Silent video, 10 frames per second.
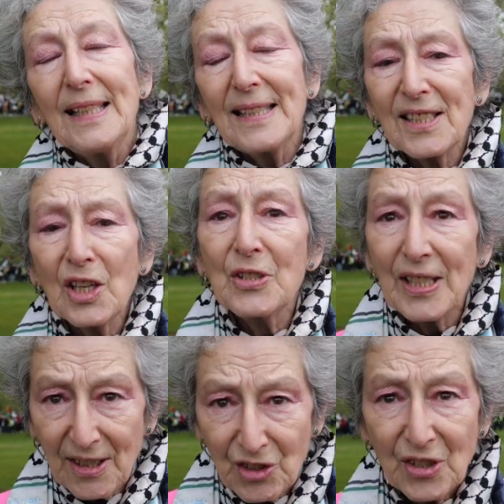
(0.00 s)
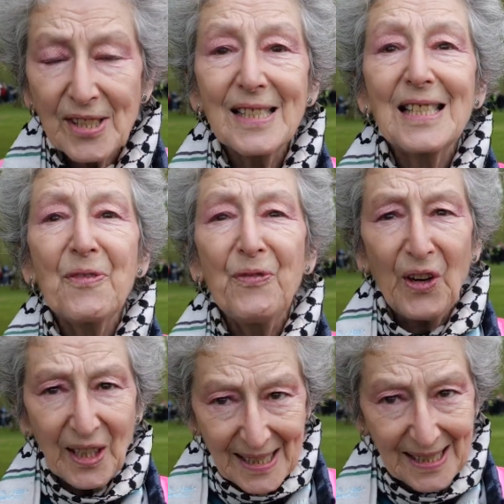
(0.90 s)
It is so dangerous and
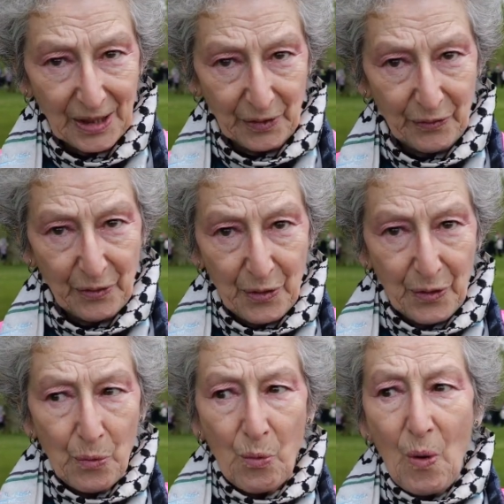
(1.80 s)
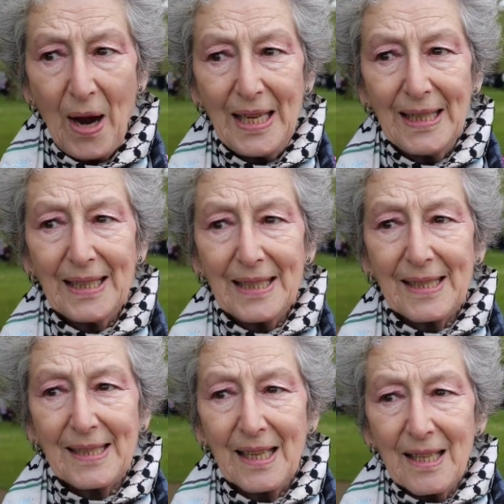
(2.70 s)
divisive the way
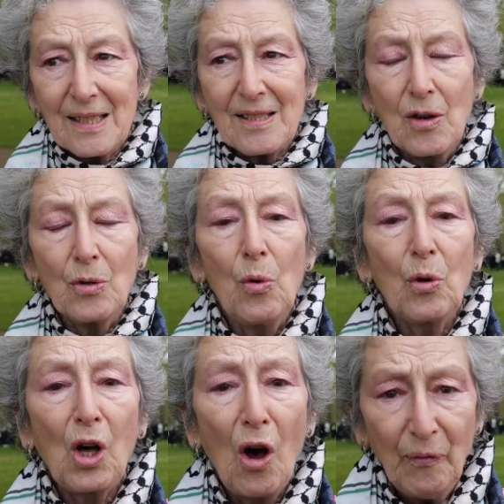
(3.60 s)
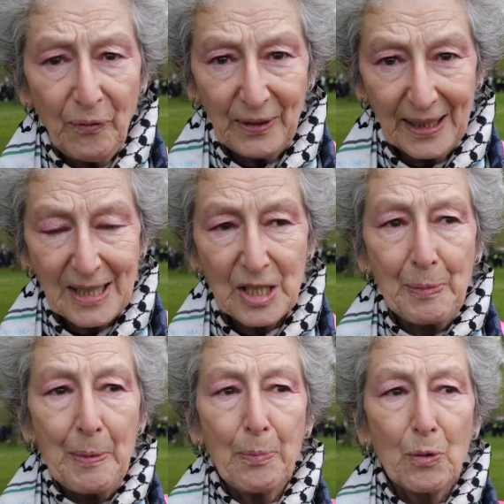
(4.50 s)
this so-called conflict has
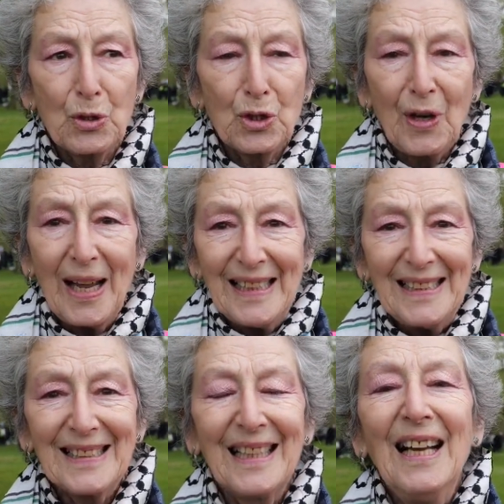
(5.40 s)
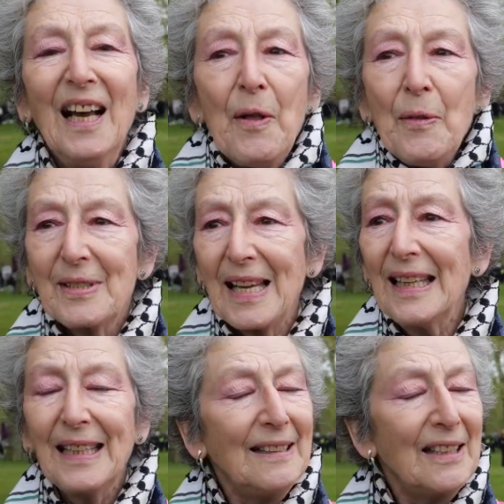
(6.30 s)
been portrayed
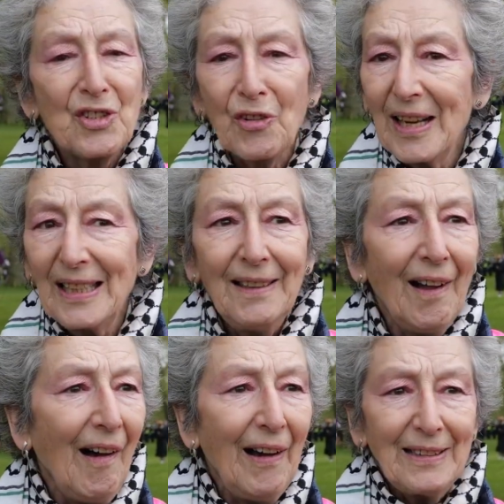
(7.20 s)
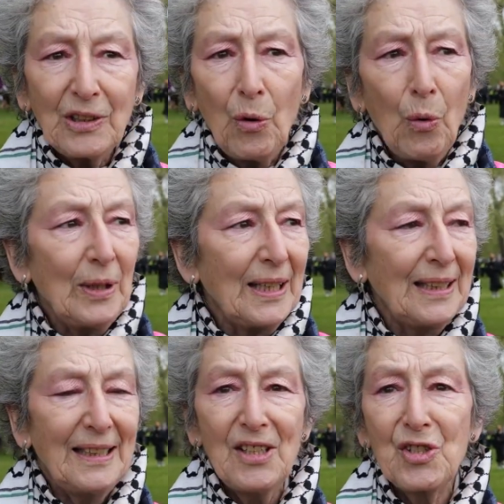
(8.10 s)
taking the Israeli line, calling
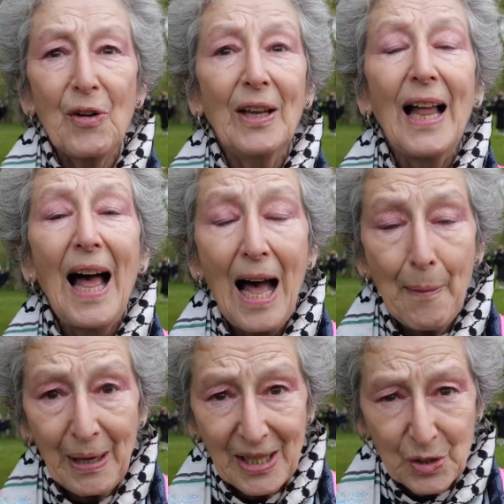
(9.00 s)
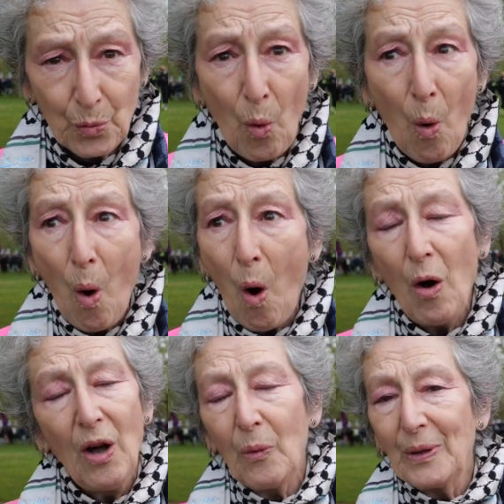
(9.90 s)
it the Israel-Hamas war,
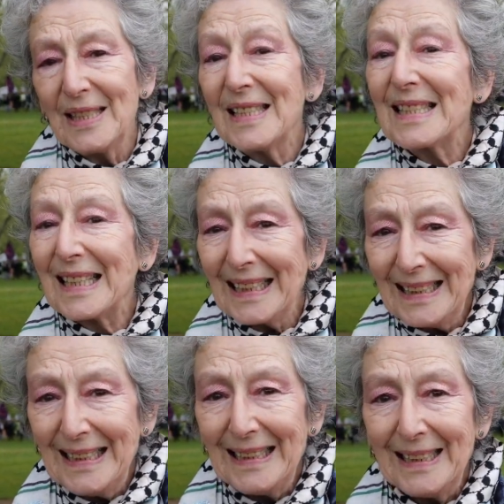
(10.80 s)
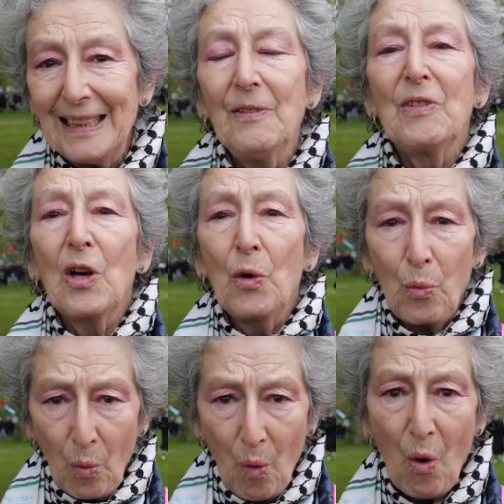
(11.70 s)
when this is clearly a
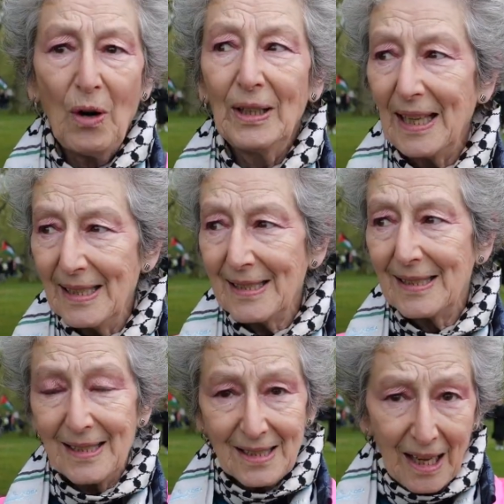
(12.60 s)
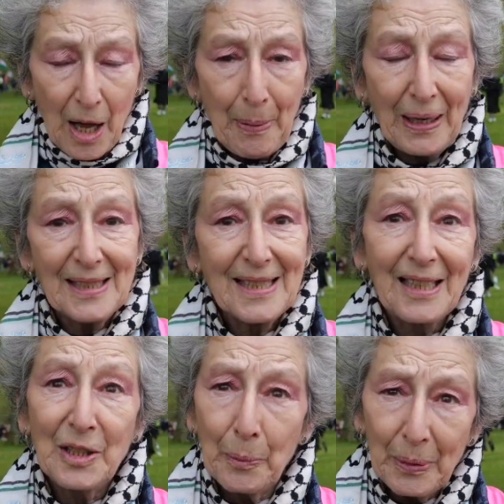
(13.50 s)
war against the entire
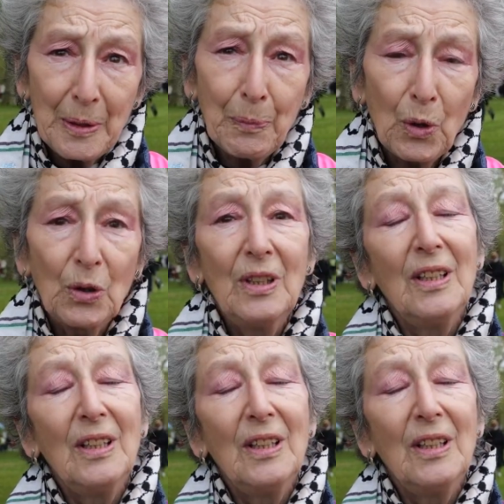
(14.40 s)
Palestinian people,